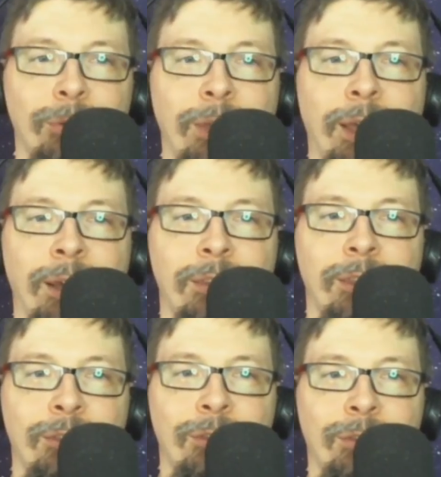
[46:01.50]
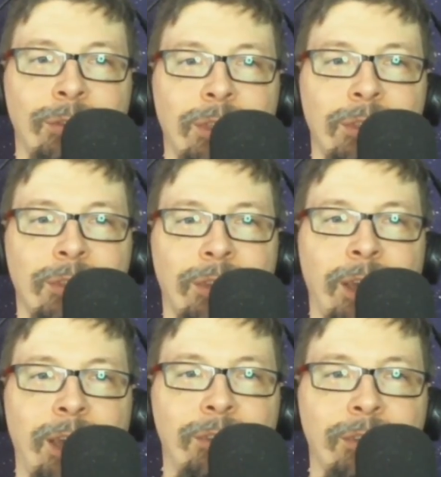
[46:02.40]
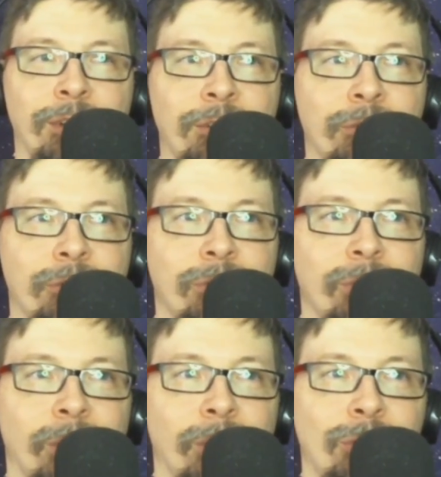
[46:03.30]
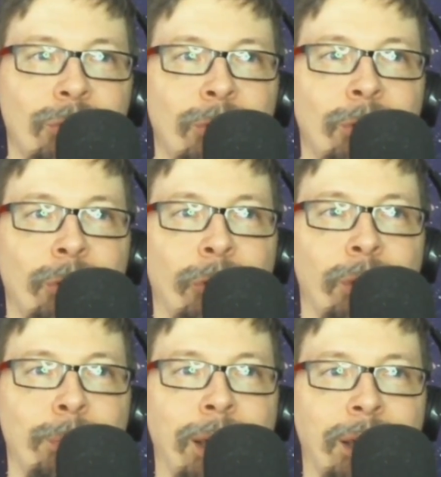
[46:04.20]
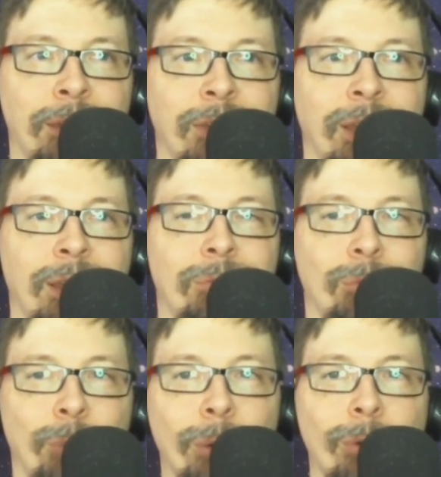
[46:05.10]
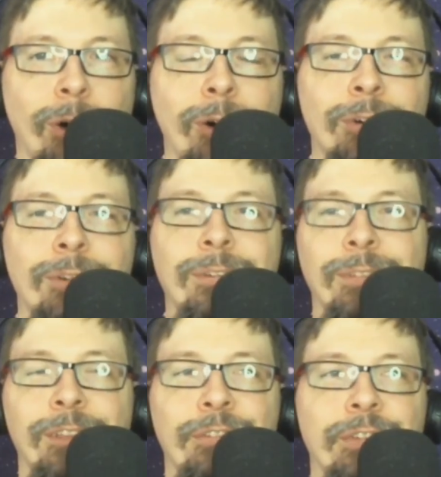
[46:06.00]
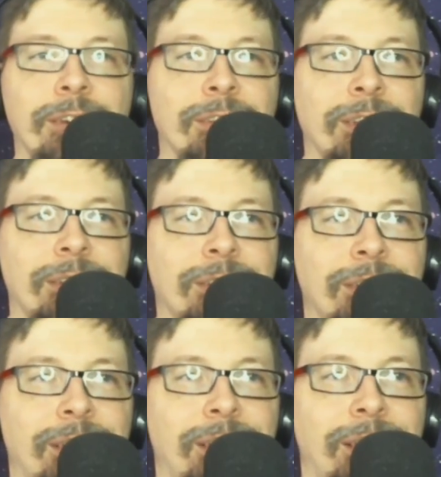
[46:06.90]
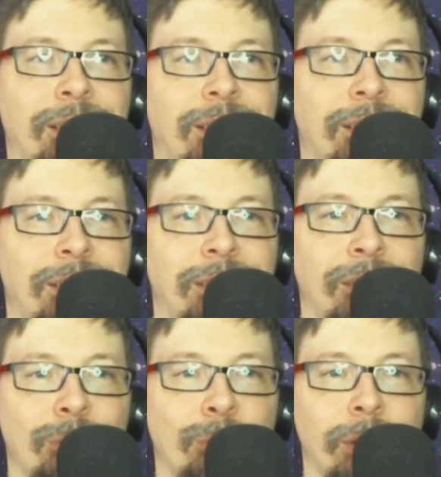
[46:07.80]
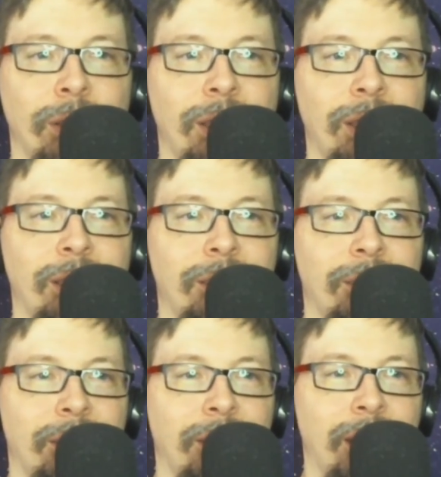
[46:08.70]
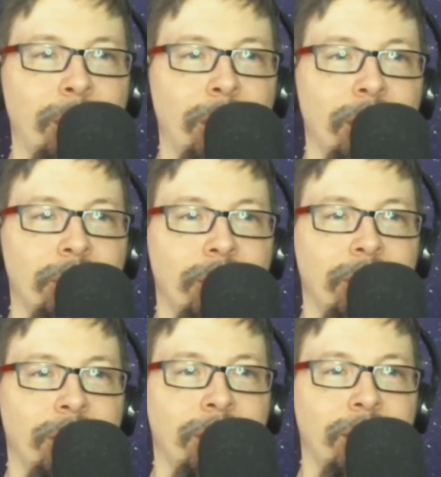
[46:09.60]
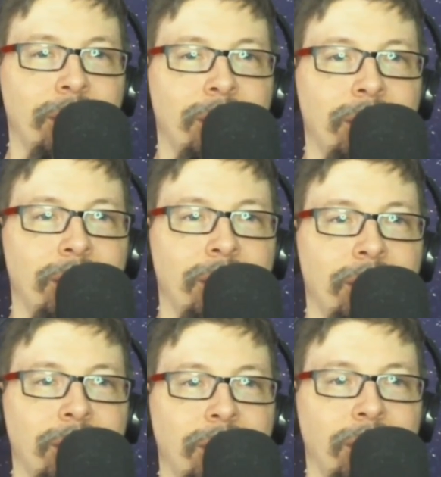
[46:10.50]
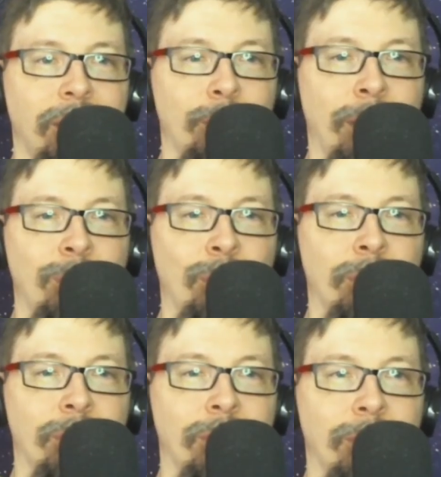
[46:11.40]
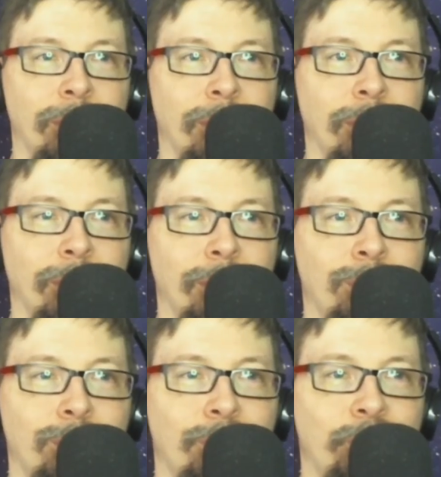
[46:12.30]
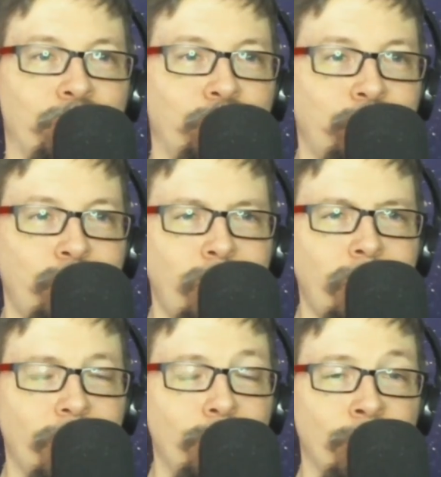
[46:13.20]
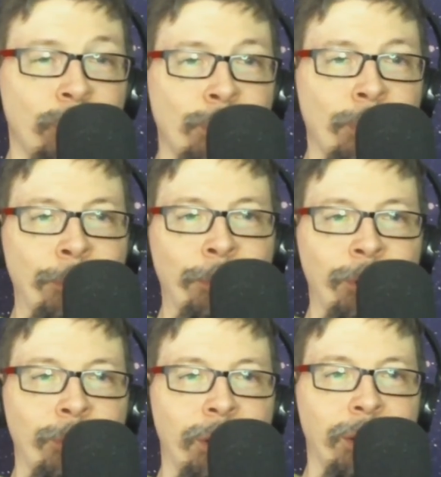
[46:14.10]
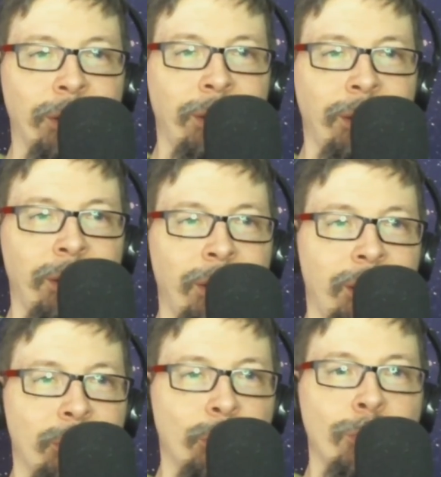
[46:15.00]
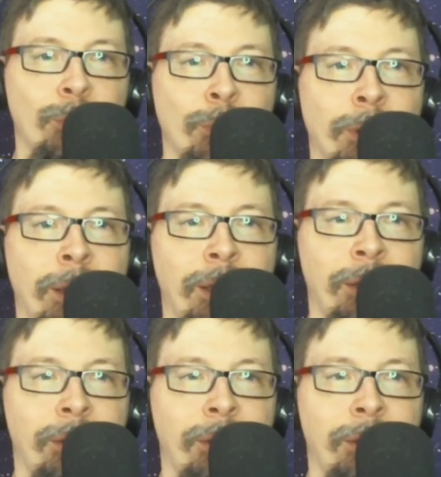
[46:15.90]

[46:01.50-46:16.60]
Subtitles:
yeah, this is a case of the studio going back and saying we were wrong. Let's fix this. Really came off. Let's click on Bad Boys here, or Birds of Prey really quick. Birds of Prey